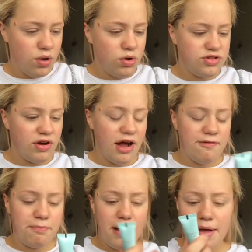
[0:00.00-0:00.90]

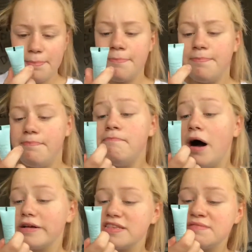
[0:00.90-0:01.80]
Autograph by
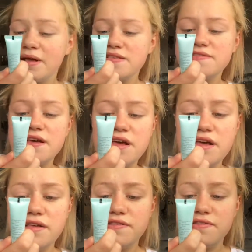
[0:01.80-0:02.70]
Marks and
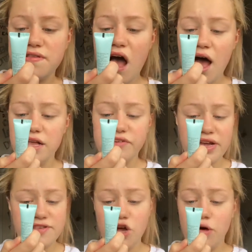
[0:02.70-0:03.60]
Spencer's
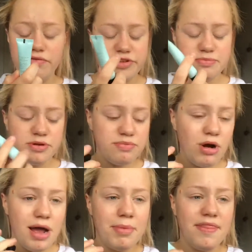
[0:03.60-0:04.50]
Hydrating Confidence Boost
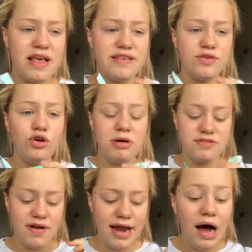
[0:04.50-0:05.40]
Primer. This is
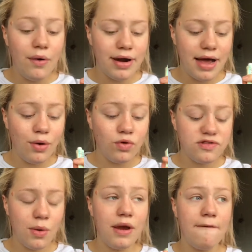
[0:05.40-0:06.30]
almost run out, and I
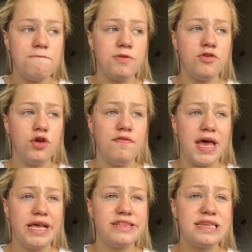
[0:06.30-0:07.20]
also love the Too
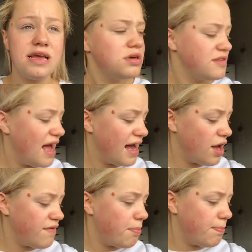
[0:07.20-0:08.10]
Faced
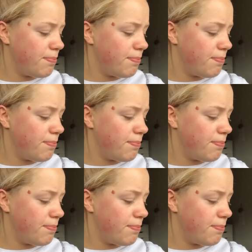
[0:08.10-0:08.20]
Hangover